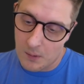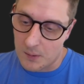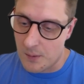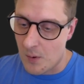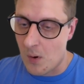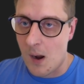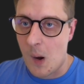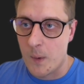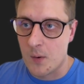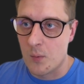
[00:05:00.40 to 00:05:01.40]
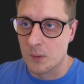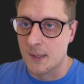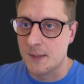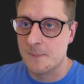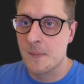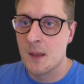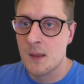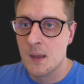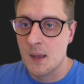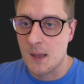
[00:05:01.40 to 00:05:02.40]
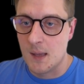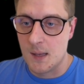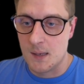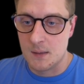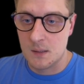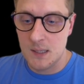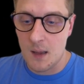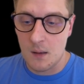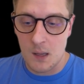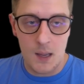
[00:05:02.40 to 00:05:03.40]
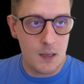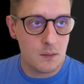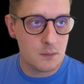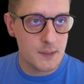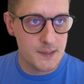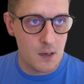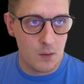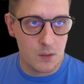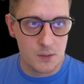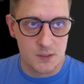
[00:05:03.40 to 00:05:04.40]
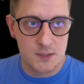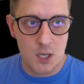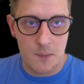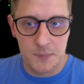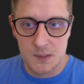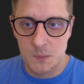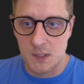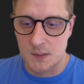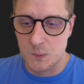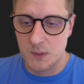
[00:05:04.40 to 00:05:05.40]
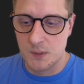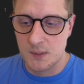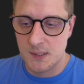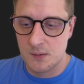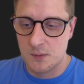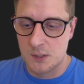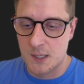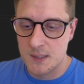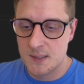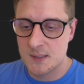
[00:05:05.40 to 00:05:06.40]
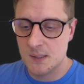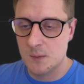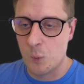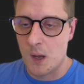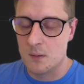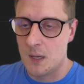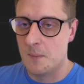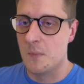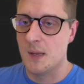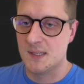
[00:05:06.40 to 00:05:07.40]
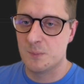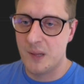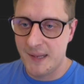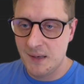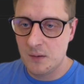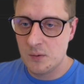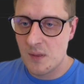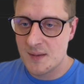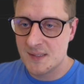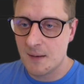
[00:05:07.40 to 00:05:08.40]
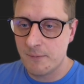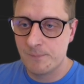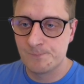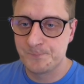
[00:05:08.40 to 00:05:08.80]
I don't know how we call it. And yeah, I'll right now gonna stop it because we don't need to run this in while I'm explaining you this stuff.